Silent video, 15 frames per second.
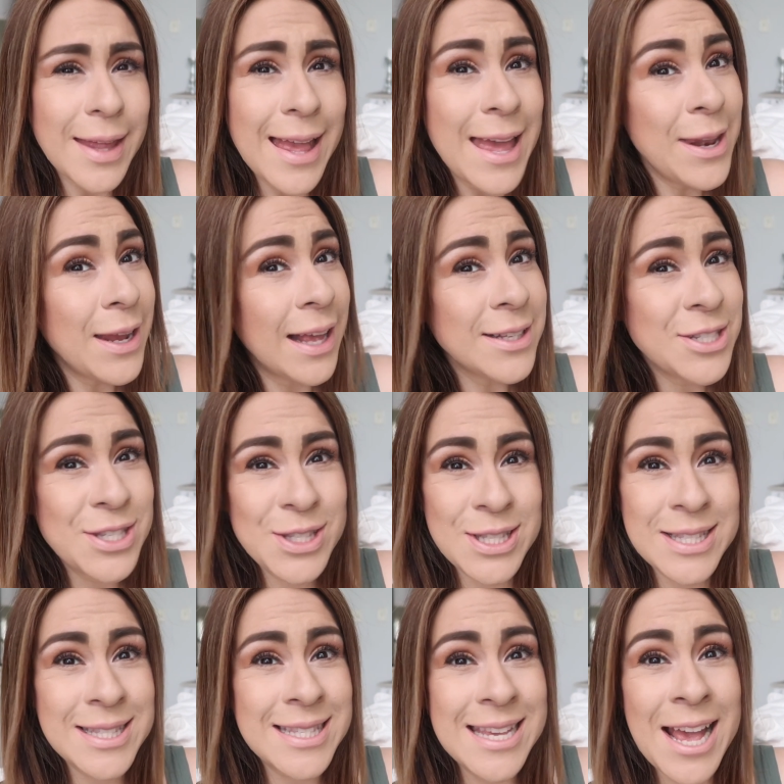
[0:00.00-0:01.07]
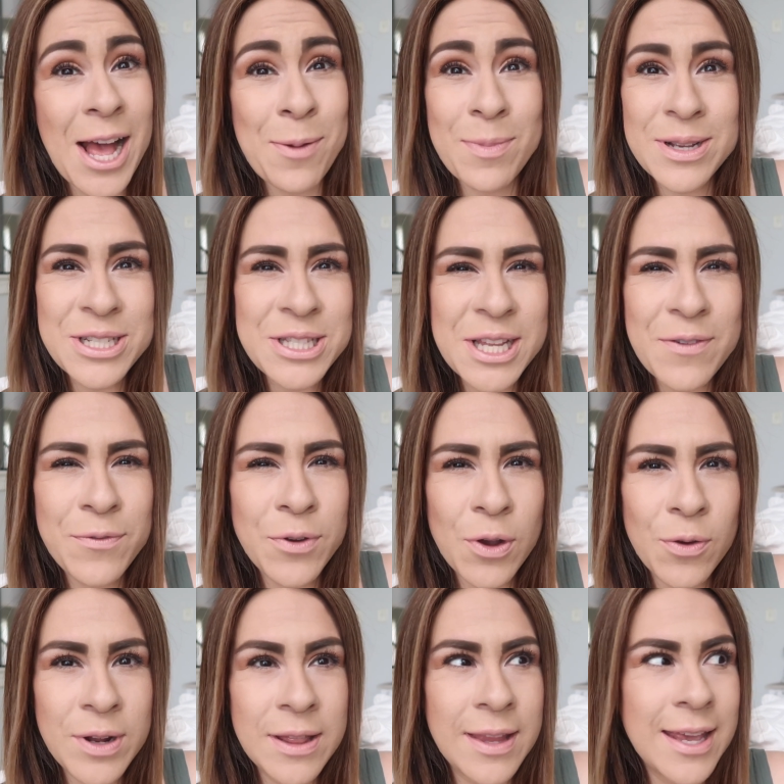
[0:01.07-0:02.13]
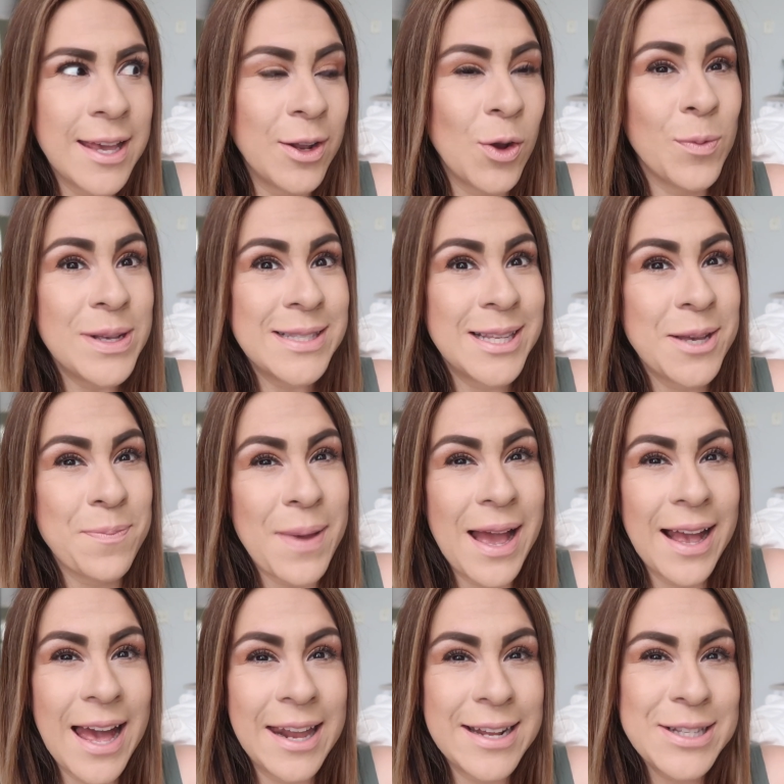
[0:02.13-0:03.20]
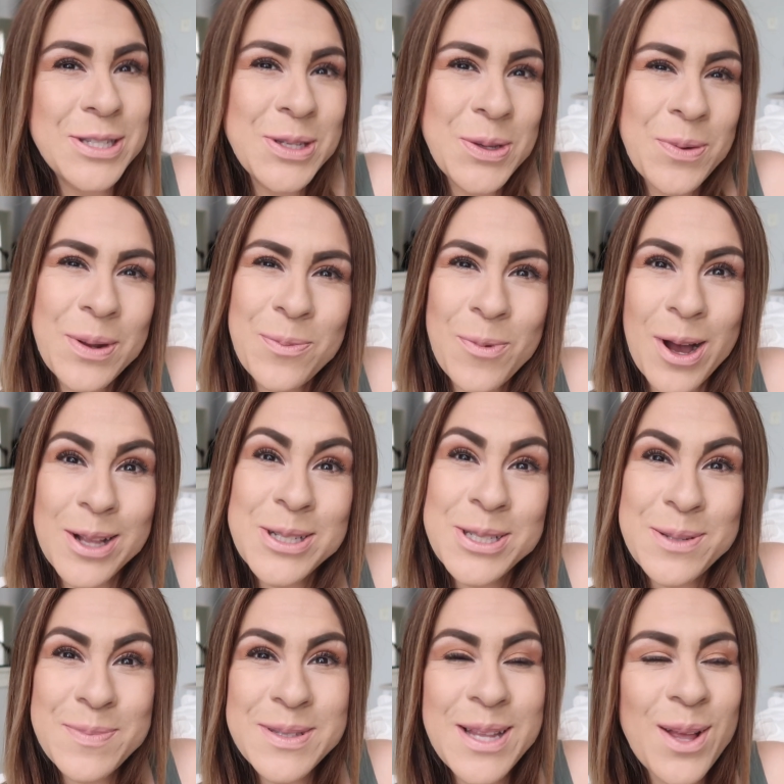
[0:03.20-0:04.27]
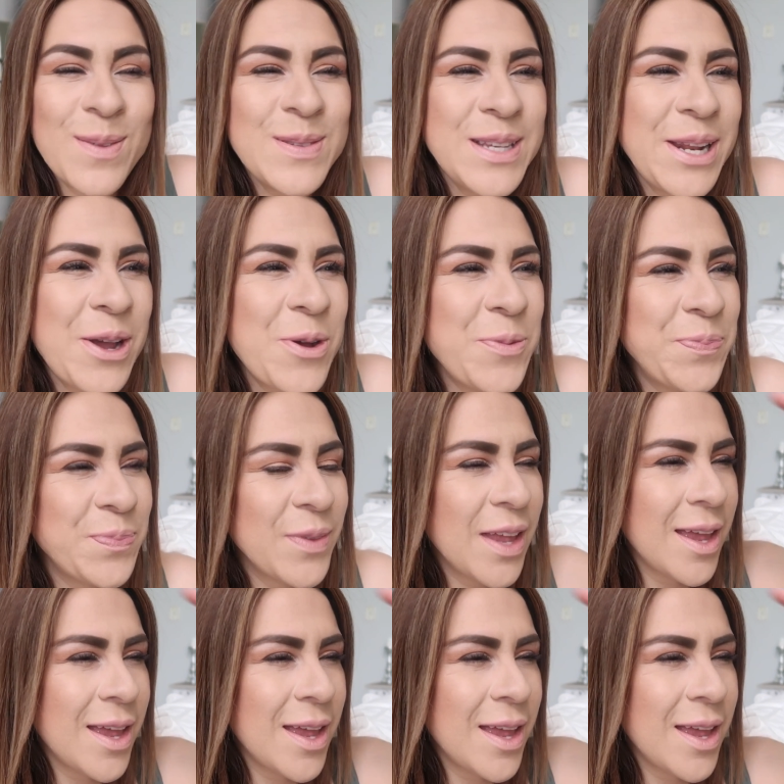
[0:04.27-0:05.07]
and just see how much they've grown, and they can always look back at it too and watch themselves, you know?